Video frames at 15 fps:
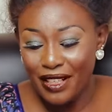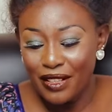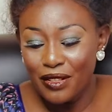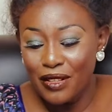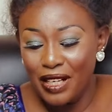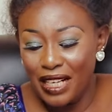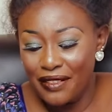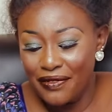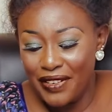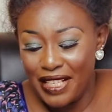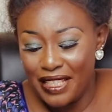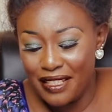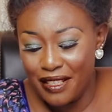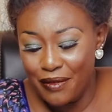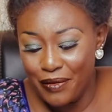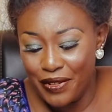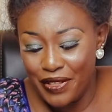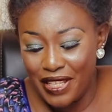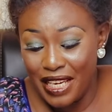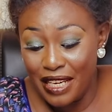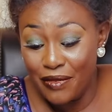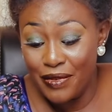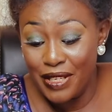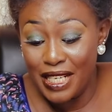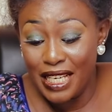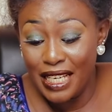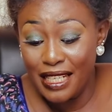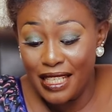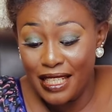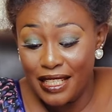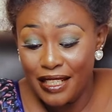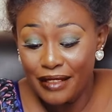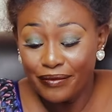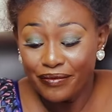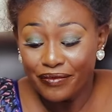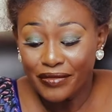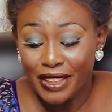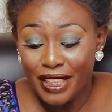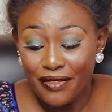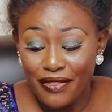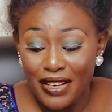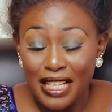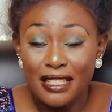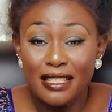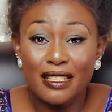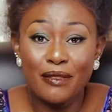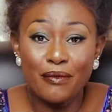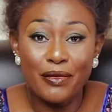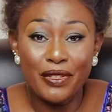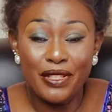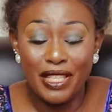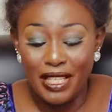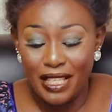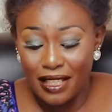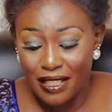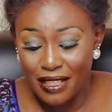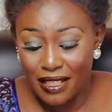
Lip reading: Look at 1 Timothy, and we read it. 1 Timothy